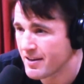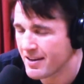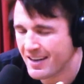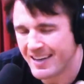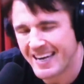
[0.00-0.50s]

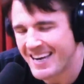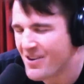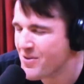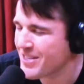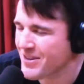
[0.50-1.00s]
He
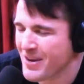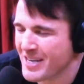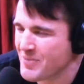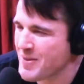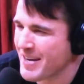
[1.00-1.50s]
always
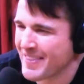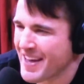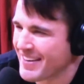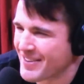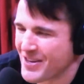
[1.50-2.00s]
corrects me on
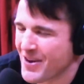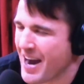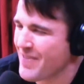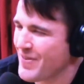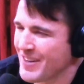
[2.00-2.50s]
that, too.
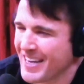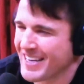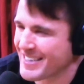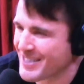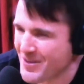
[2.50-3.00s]
I feel
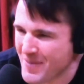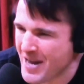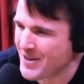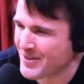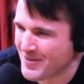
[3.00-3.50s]
like it's
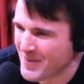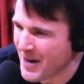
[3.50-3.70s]
tomato. Vinny